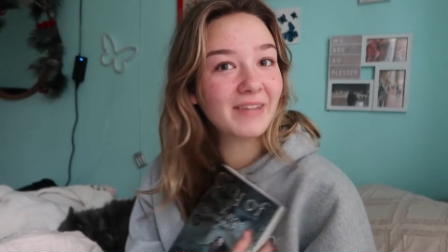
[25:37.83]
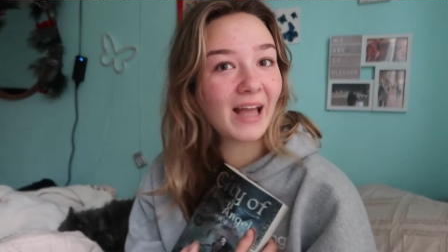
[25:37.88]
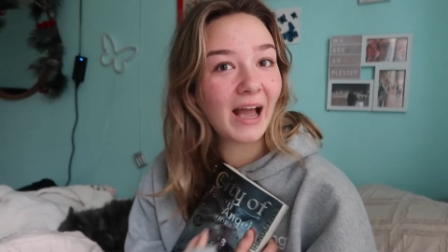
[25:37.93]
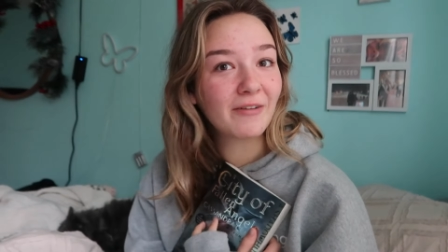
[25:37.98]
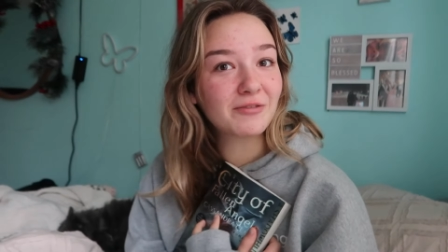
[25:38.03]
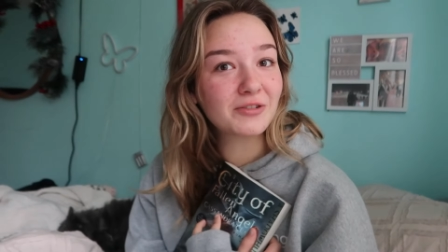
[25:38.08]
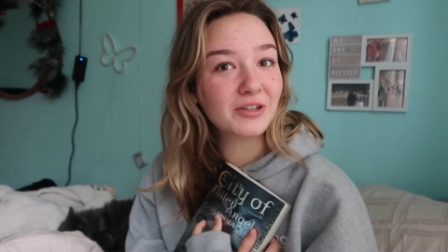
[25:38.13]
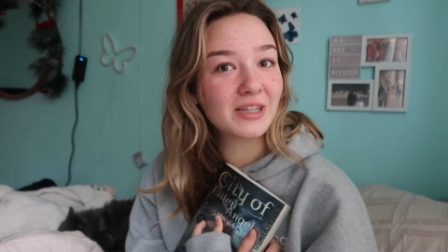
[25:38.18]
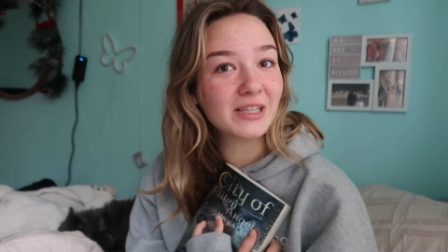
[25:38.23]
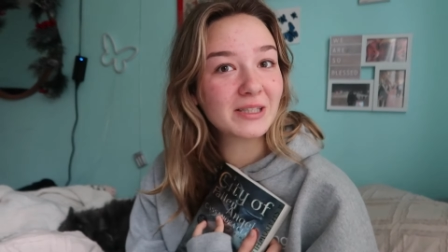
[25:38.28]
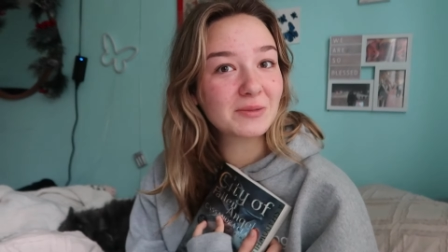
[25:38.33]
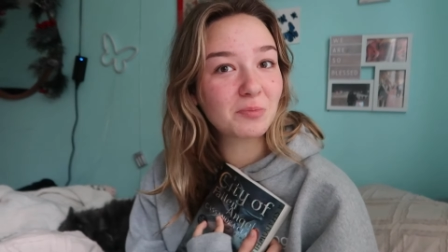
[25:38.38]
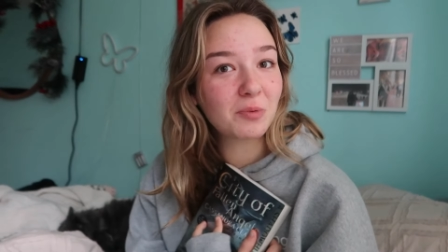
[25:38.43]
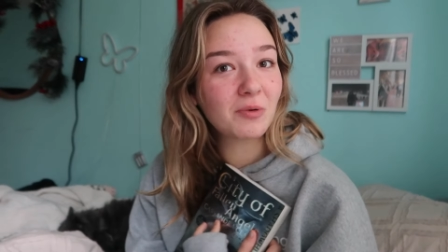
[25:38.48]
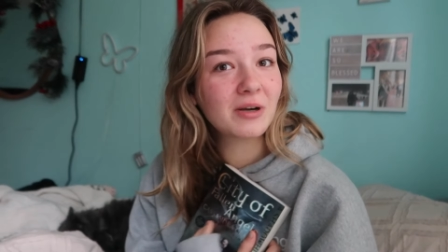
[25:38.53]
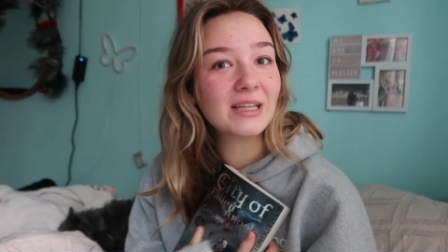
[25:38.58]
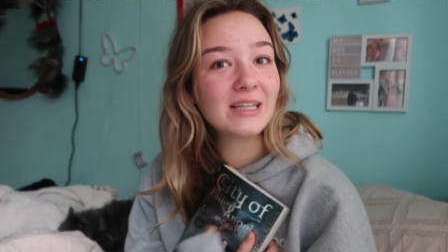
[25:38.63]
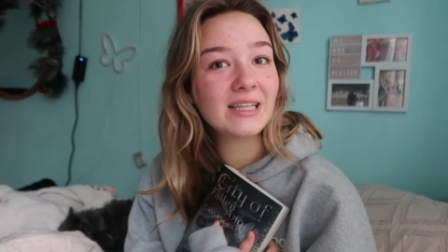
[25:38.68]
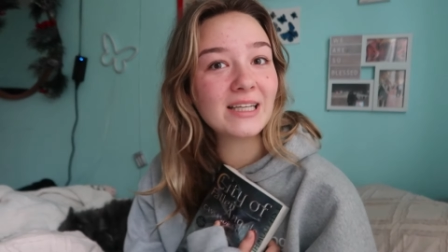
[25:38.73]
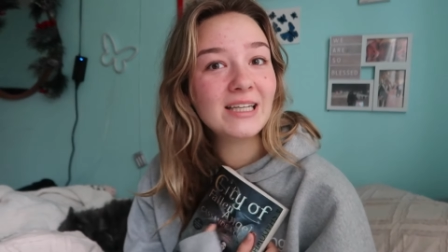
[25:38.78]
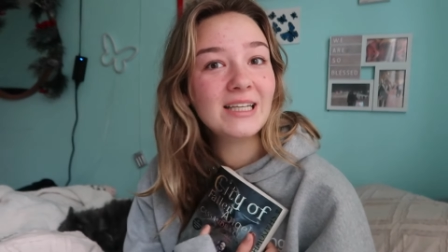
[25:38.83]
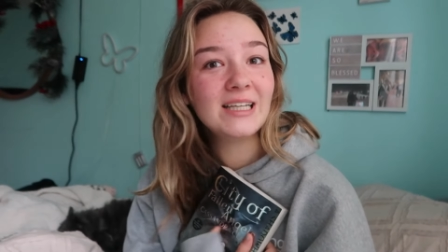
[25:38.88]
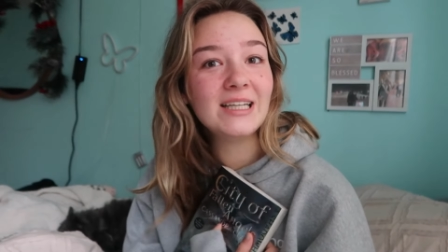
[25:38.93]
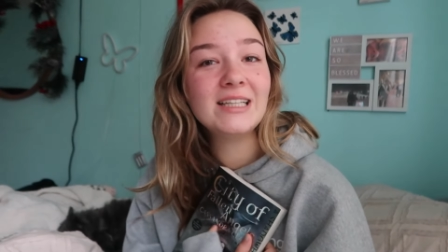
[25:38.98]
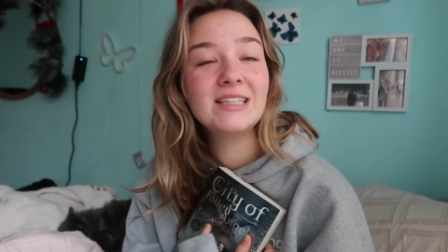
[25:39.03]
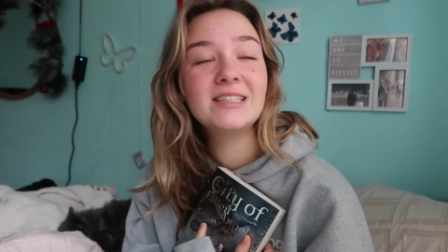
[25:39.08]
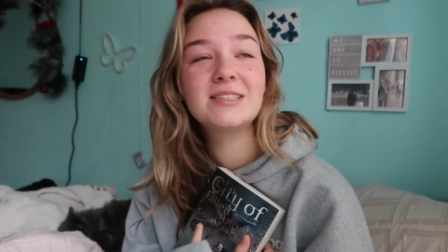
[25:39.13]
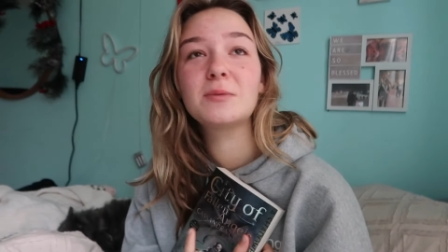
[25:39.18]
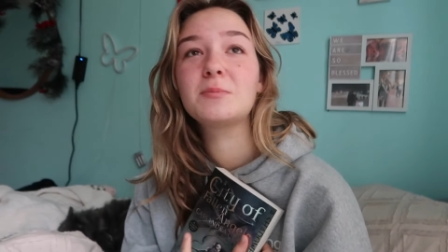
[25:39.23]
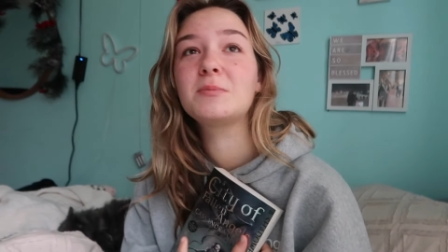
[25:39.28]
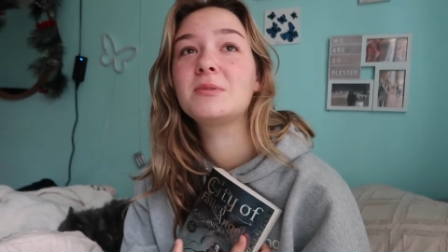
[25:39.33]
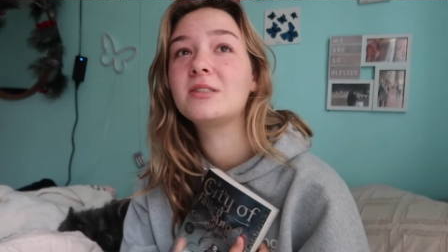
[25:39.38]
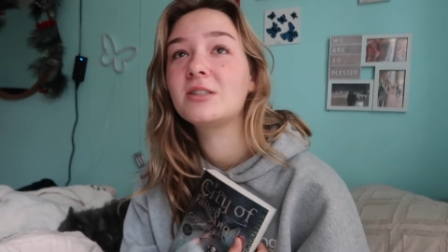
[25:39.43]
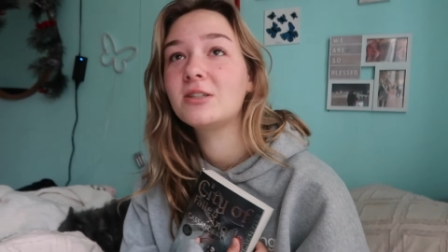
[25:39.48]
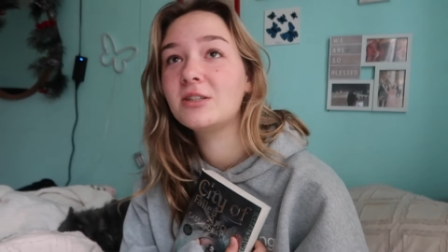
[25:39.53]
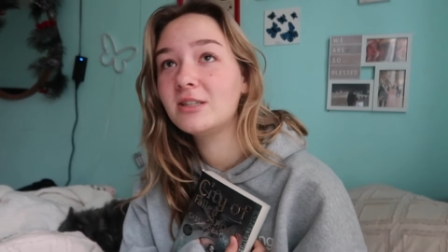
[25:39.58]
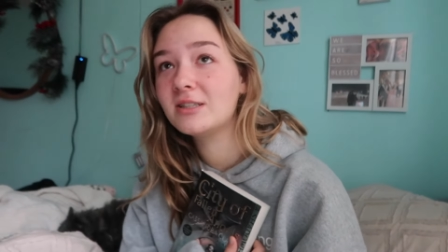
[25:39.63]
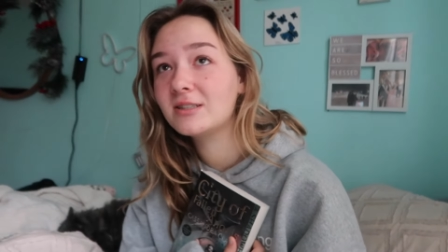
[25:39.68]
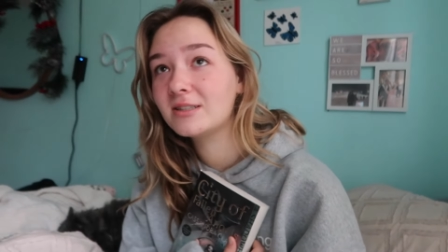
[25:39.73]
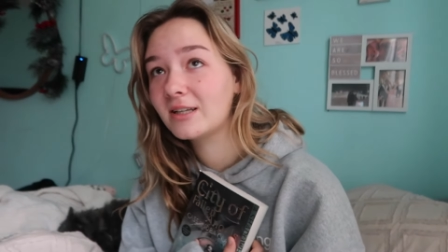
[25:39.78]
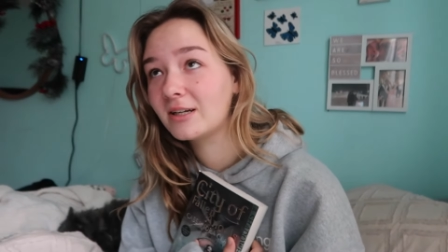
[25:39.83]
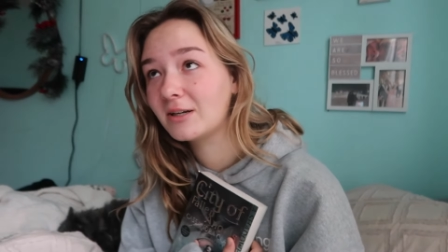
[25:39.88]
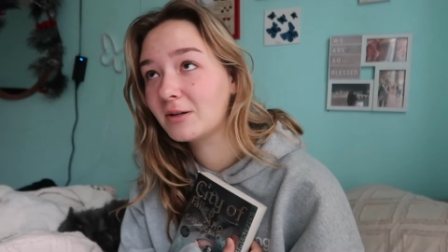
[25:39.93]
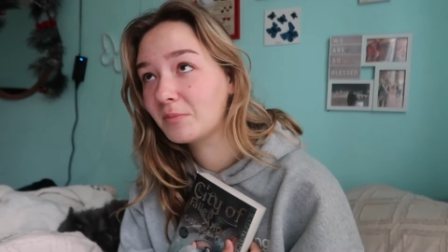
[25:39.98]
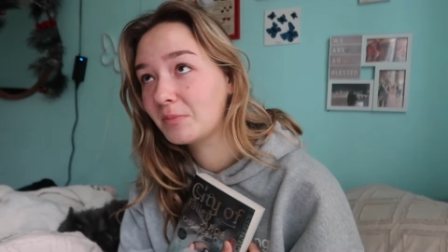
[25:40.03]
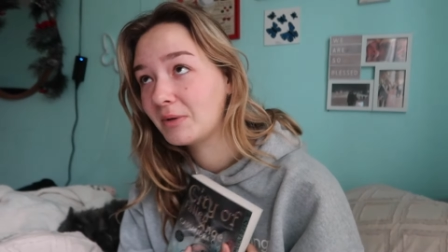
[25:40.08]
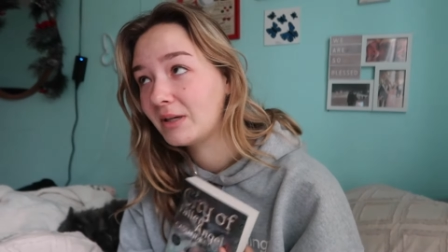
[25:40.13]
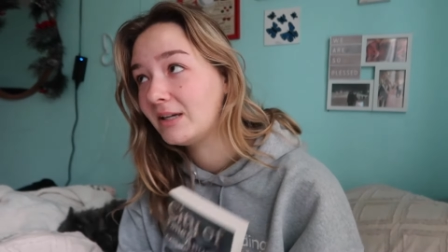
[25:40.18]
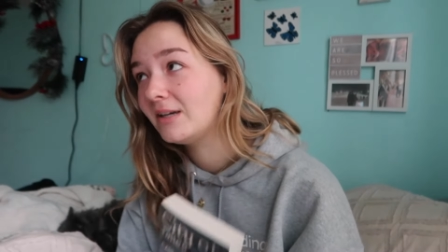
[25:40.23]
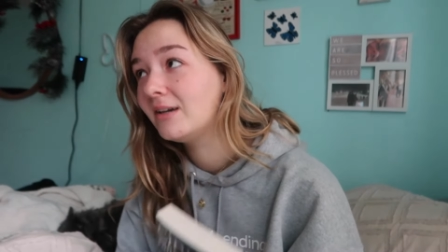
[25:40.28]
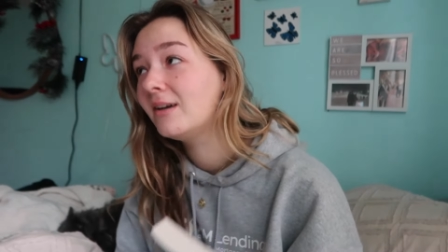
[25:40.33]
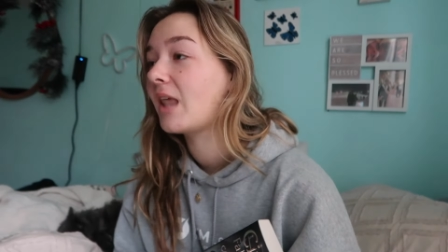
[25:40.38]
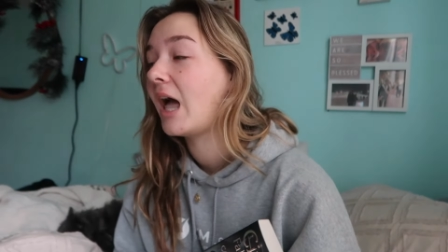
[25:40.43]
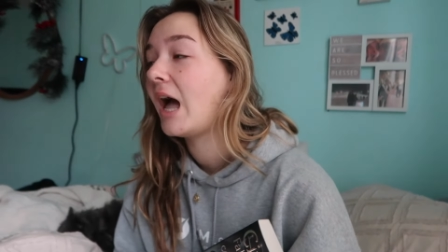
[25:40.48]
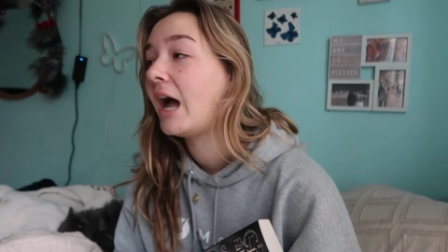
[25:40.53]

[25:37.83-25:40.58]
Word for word: After this point, he needs some serious therapy.